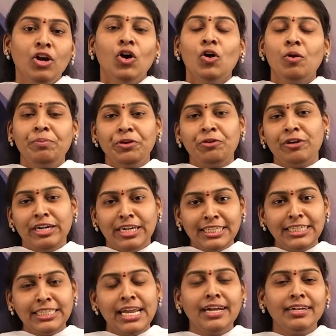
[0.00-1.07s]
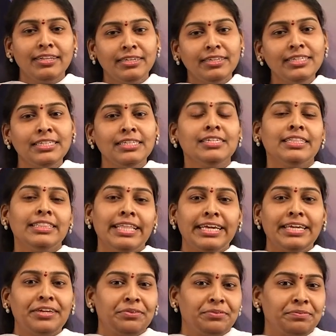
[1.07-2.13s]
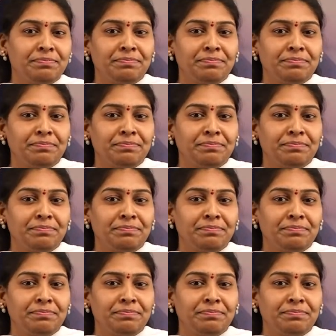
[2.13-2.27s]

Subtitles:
Hope you understand this. Thank you.